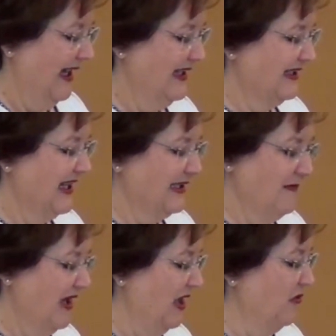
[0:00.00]
He says,
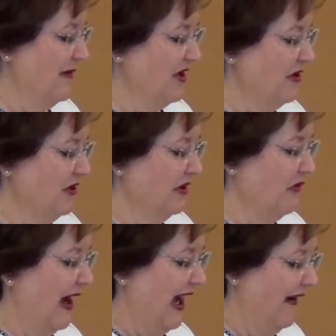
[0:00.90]
"Many women are
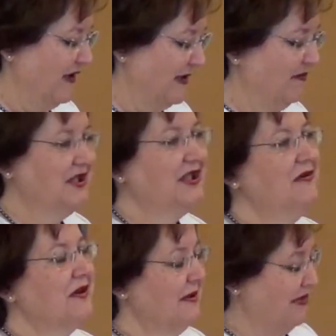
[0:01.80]
good wives, but
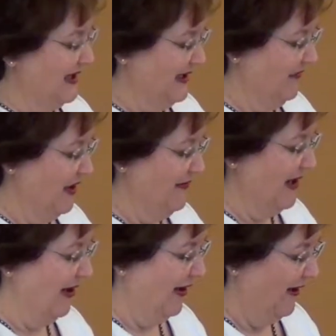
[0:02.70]
you are the best of
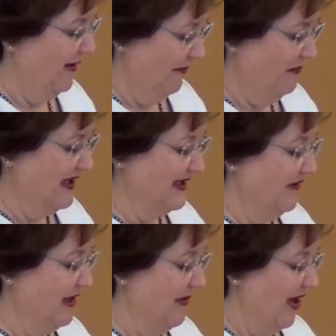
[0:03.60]

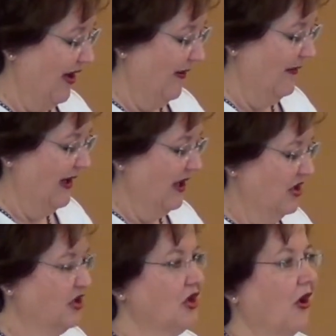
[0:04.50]
them all.
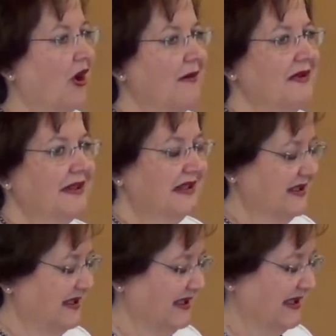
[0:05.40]
Charm
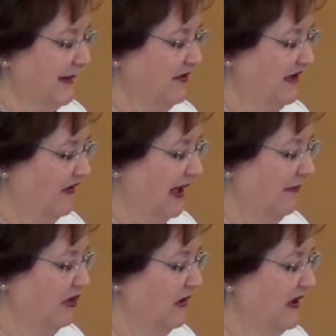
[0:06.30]
is deceptive
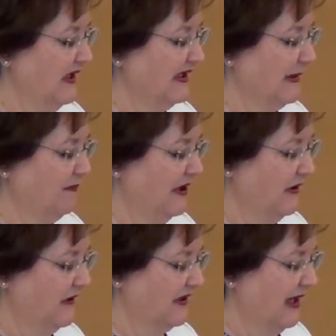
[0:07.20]
and beauty
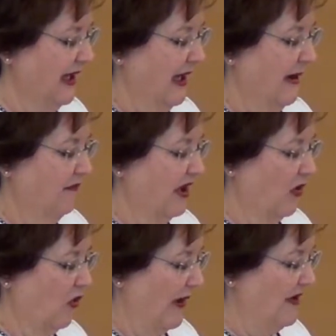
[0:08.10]
disappears, but
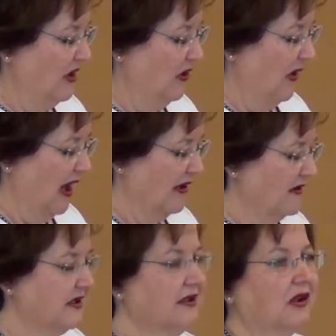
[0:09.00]
a woman who
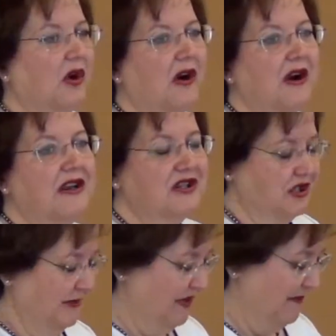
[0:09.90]
honors the Lord
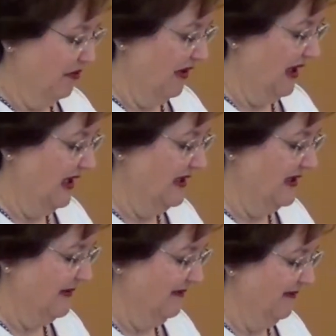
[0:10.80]
should be
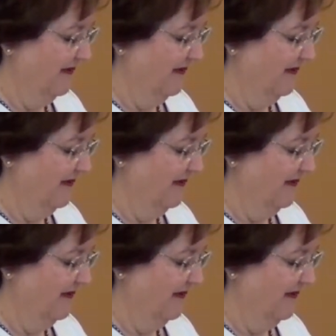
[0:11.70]
praised."